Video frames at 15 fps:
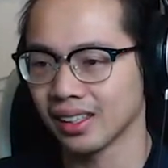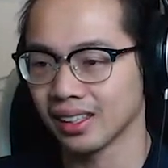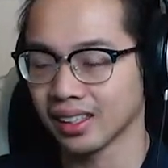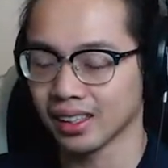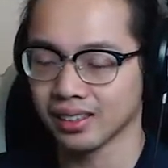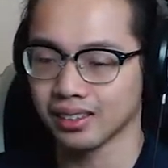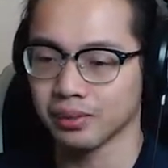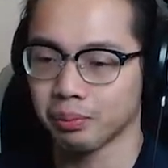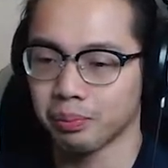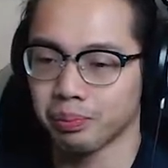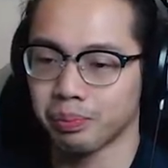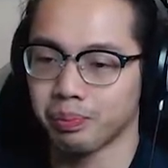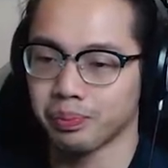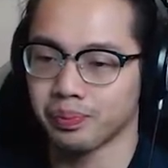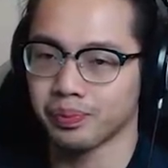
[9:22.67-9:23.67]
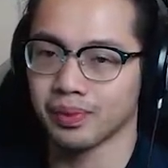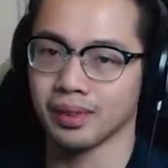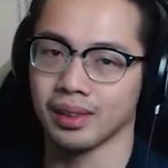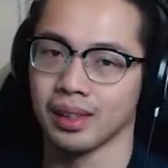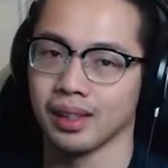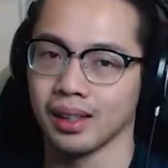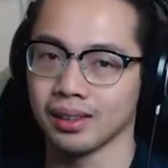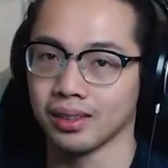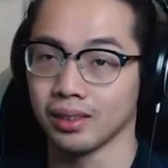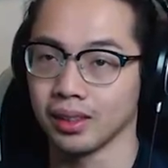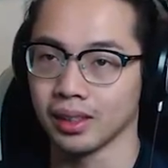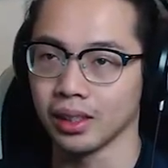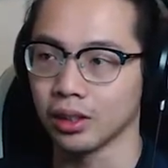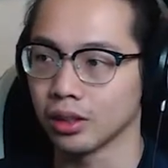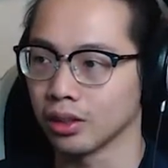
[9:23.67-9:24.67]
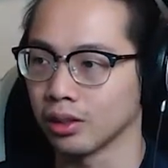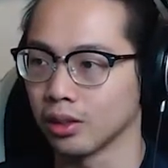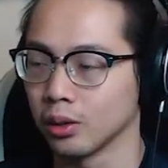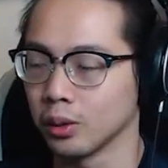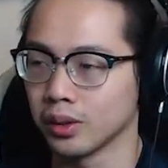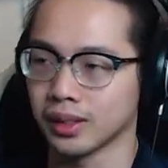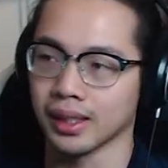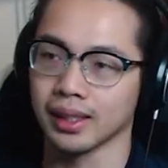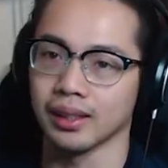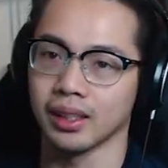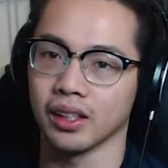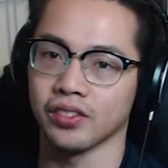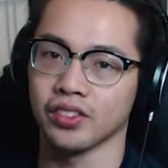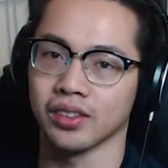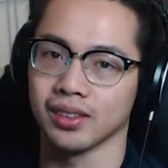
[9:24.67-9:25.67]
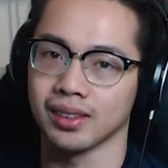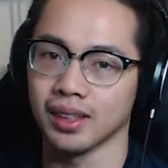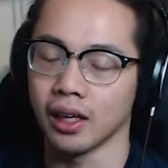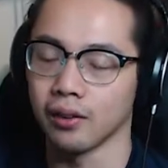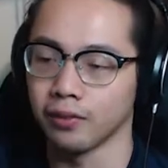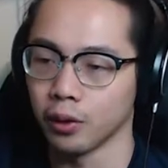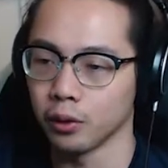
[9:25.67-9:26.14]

I guess the I guess the only thing you could do is like lift yourself